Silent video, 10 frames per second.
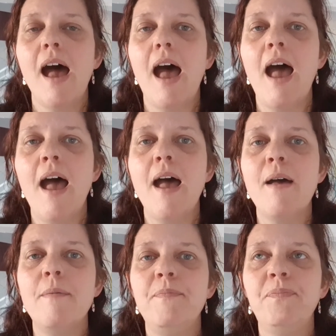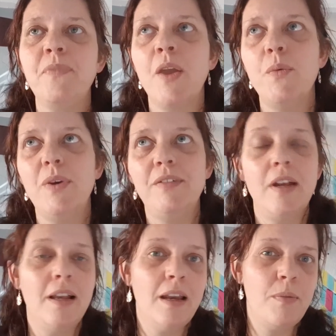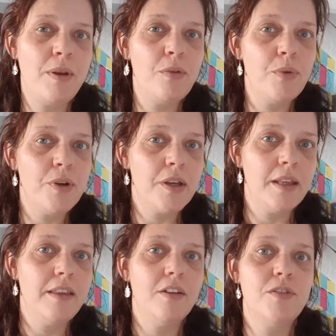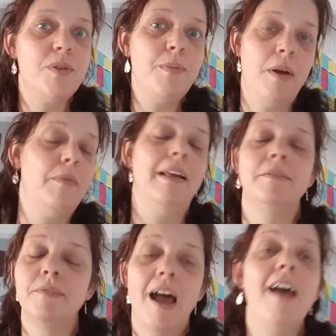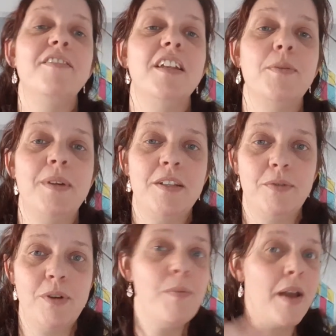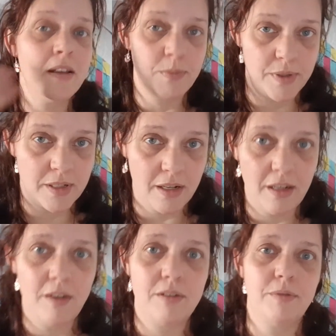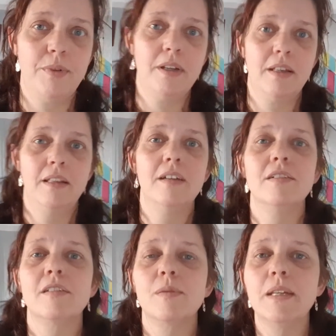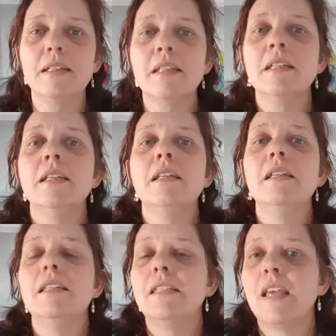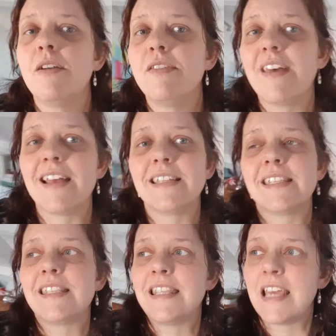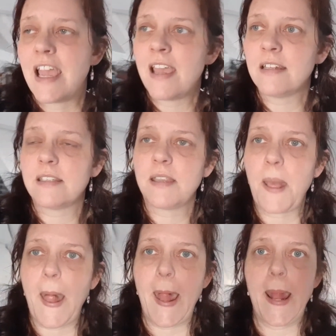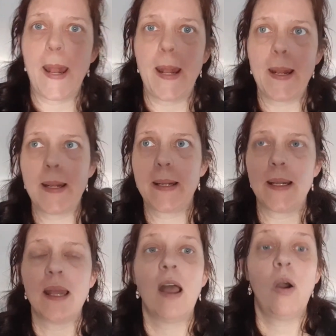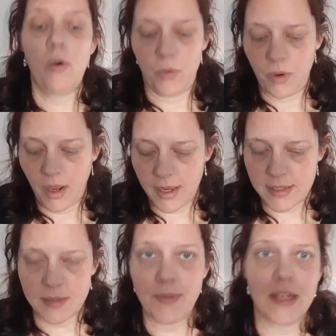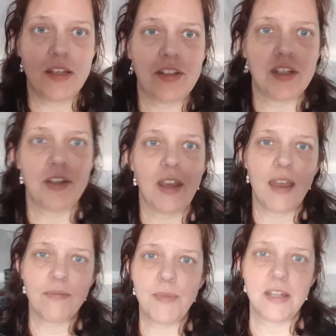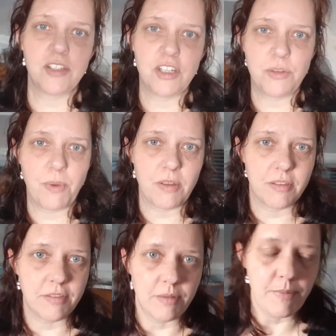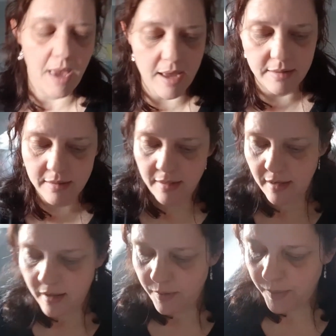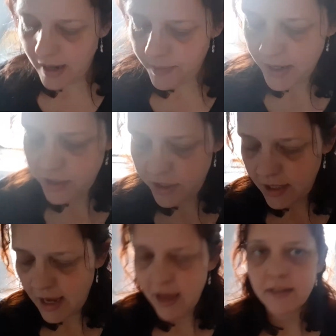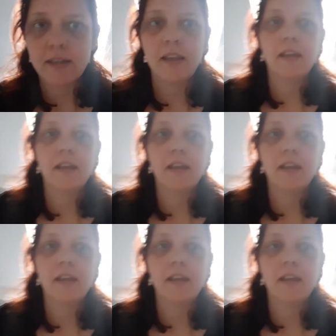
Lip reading: We've done a little bit of work in the ensuite. Well, I've done a bit of work. My husband's done loads of work in the ensuite. So that's that. Oh, I haven't managed to do both of them yet, but I managed to get,